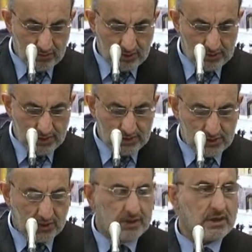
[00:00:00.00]
what he is
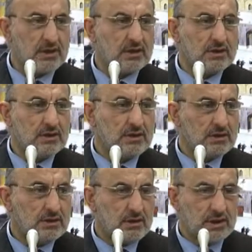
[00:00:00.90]
talking.
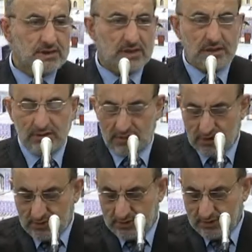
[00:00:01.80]
He said
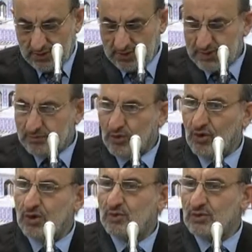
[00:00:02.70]
not a
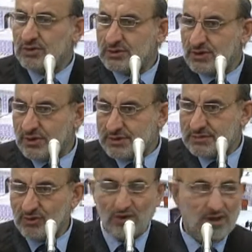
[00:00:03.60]
small wound or a
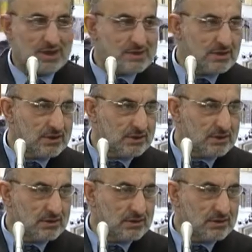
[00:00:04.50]
small ulcer